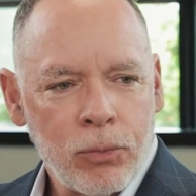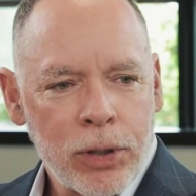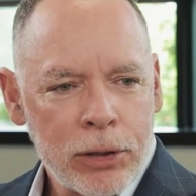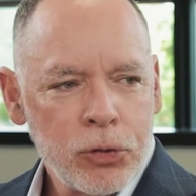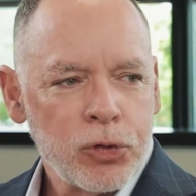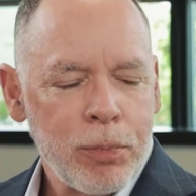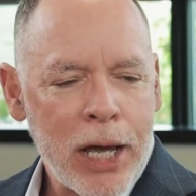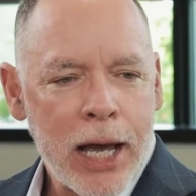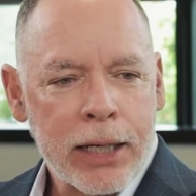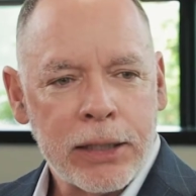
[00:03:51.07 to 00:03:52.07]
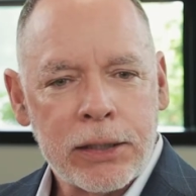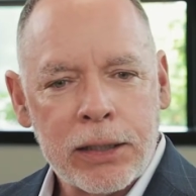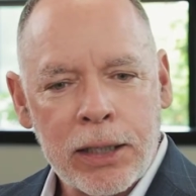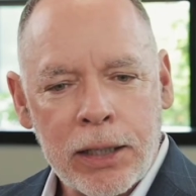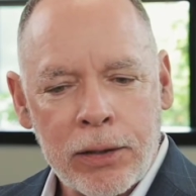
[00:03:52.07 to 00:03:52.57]
when I look back,
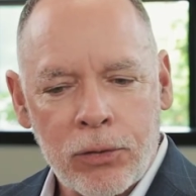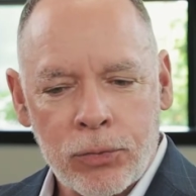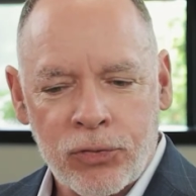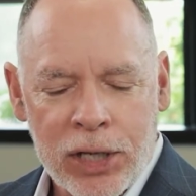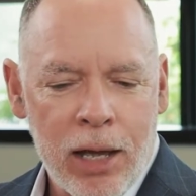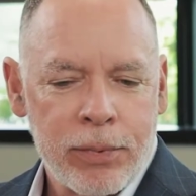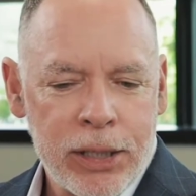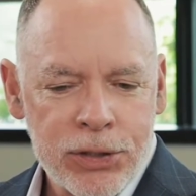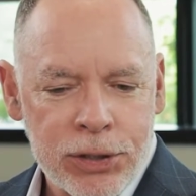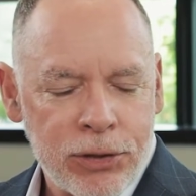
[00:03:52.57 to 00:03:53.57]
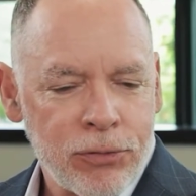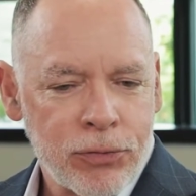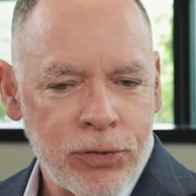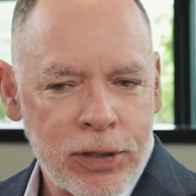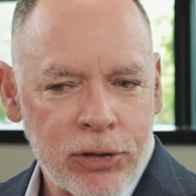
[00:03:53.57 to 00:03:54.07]
there was a combination of
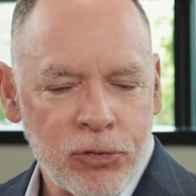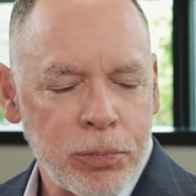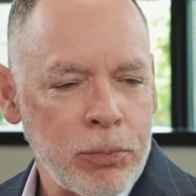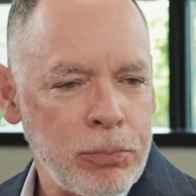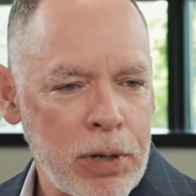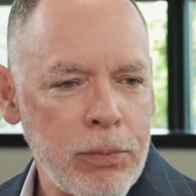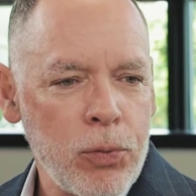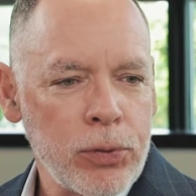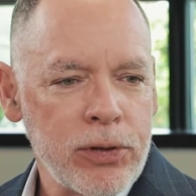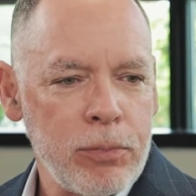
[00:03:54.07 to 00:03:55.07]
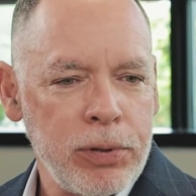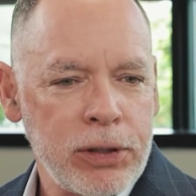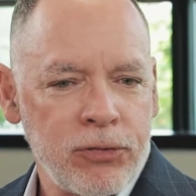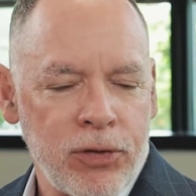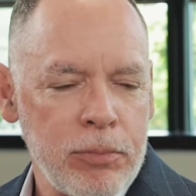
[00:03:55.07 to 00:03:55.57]
different things, but probably one of the
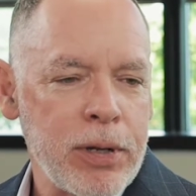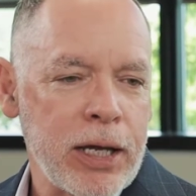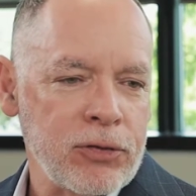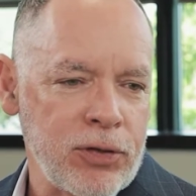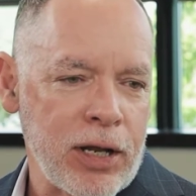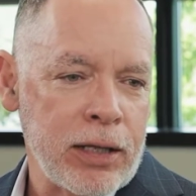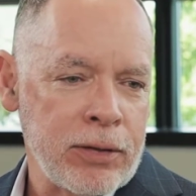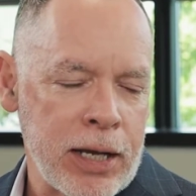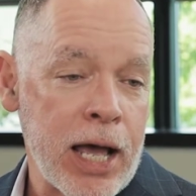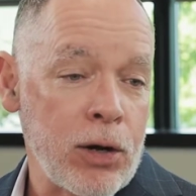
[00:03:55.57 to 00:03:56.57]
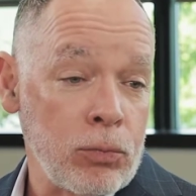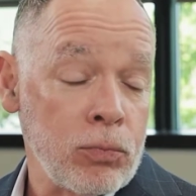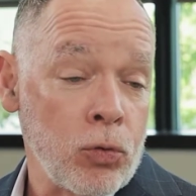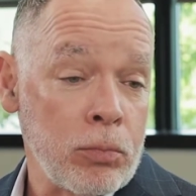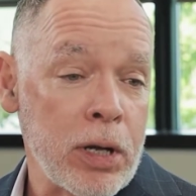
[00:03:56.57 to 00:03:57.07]
biggest impacts that had
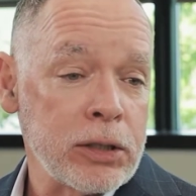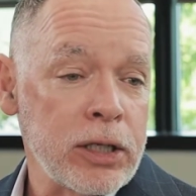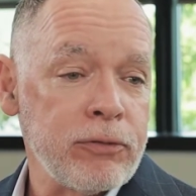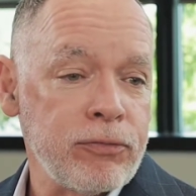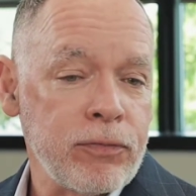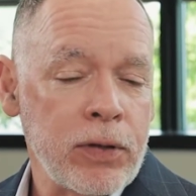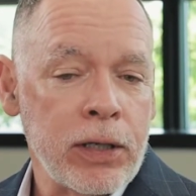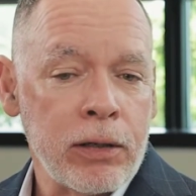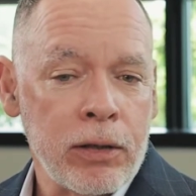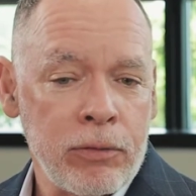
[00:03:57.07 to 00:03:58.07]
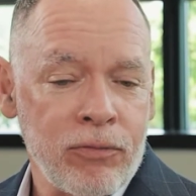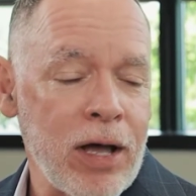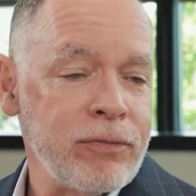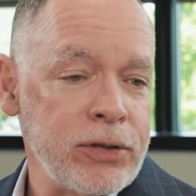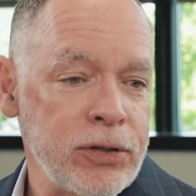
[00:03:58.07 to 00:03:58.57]
on my life
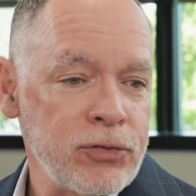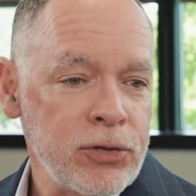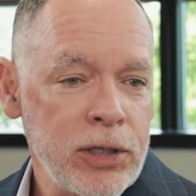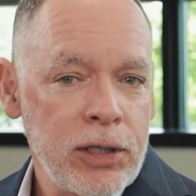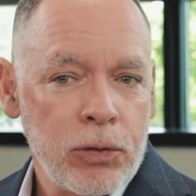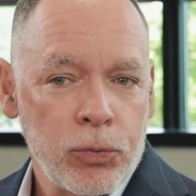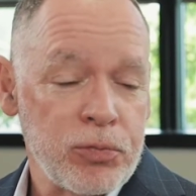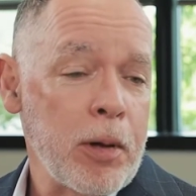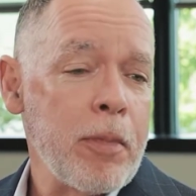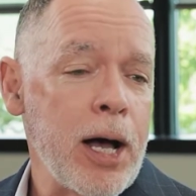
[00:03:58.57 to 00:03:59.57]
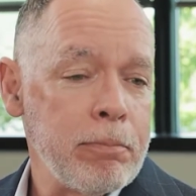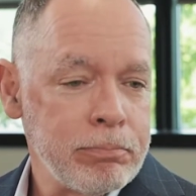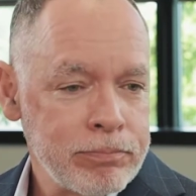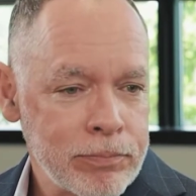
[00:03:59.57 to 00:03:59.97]
involving this was my mom.